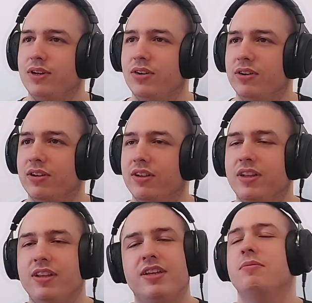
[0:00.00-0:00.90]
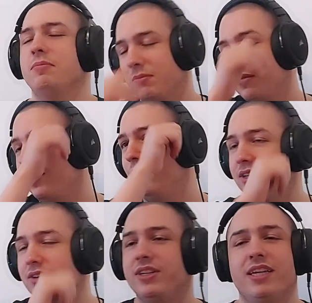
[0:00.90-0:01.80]
Valorant League.
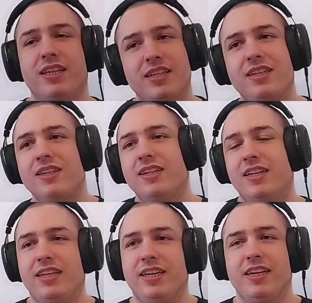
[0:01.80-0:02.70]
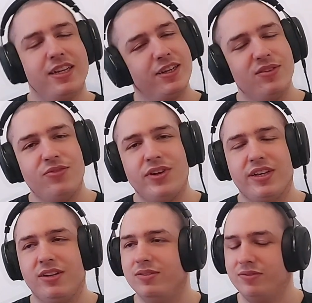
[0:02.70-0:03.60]
Okay. Yeah,
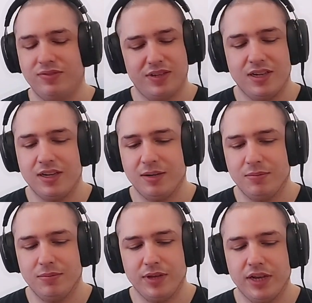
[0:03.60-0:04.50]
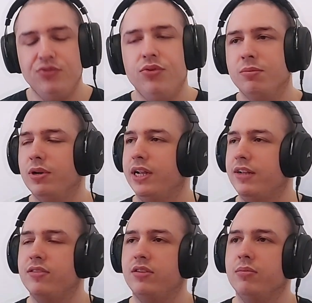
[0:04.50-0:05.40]
fair enough. I do remember
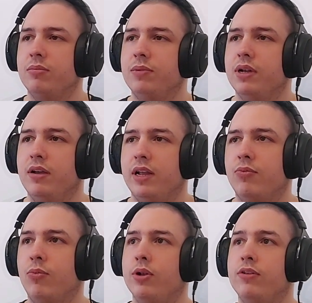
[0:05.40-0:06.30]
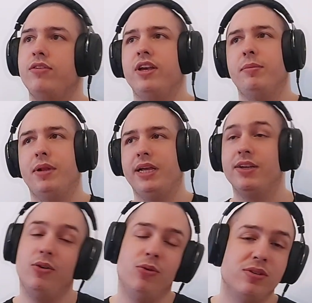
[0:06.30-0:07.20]
like some, like one time,
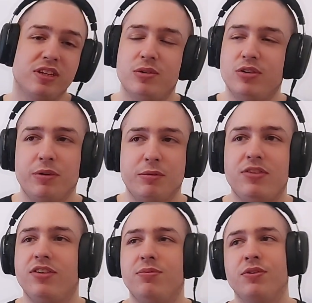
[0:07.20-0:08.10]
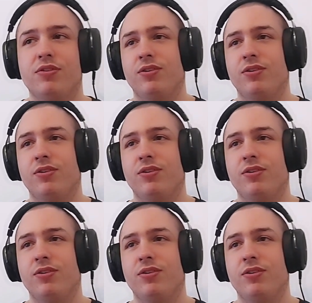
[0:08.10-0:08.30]
like a long time ago, maybe 6 months